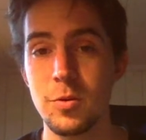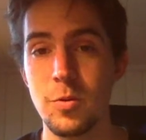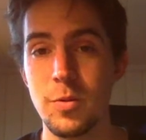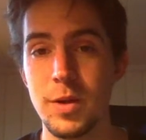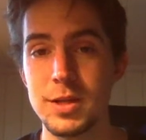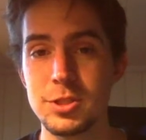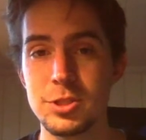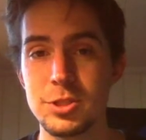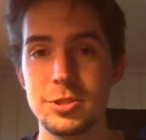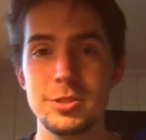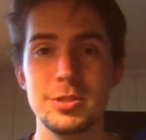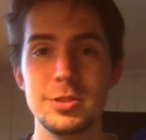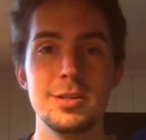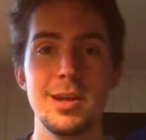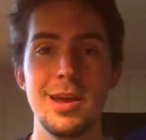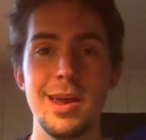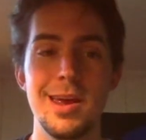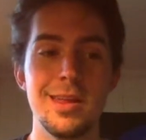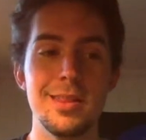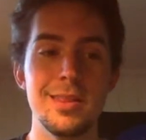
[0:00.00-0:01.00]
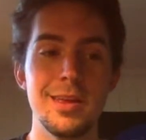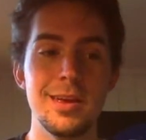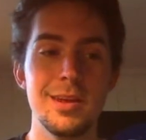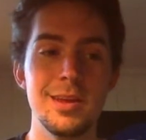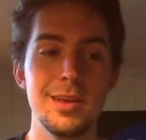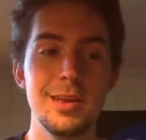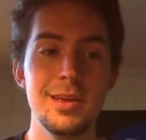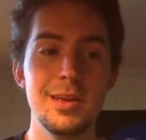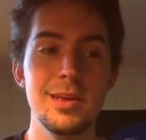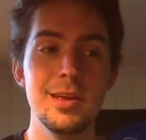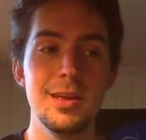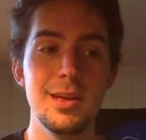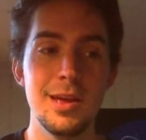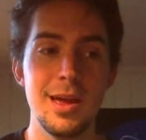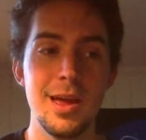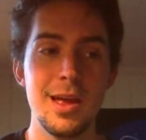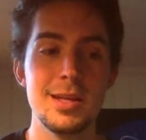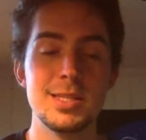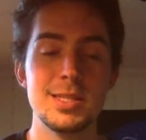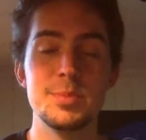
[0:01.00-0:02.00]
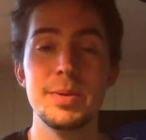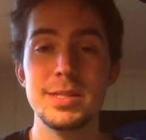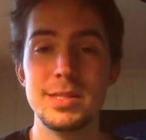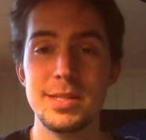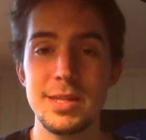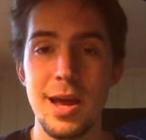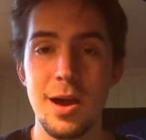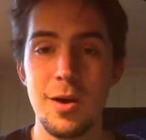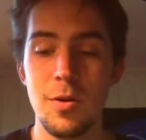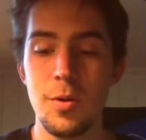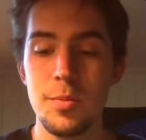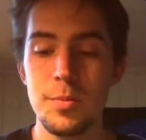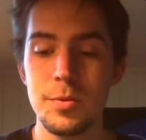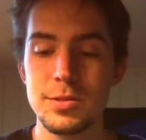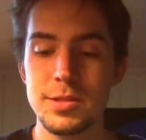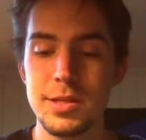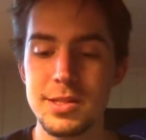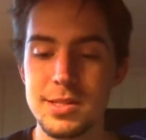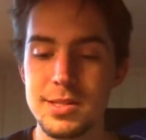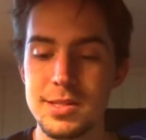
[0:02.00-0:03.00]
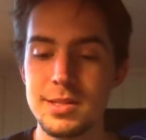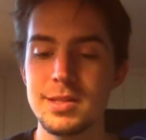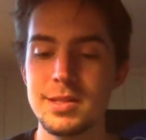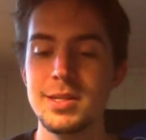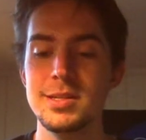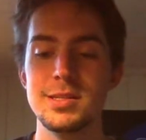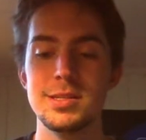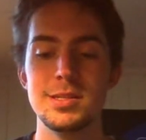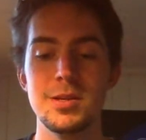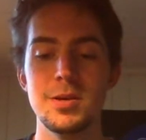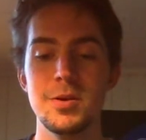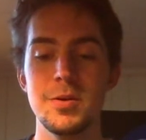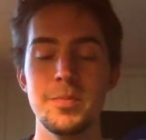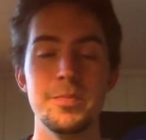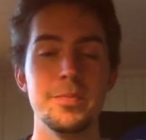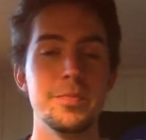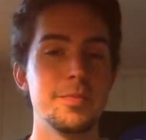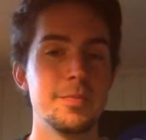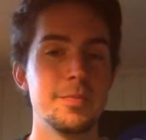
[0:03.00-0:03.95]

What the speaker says: question, and then he spits it out almost instantly. So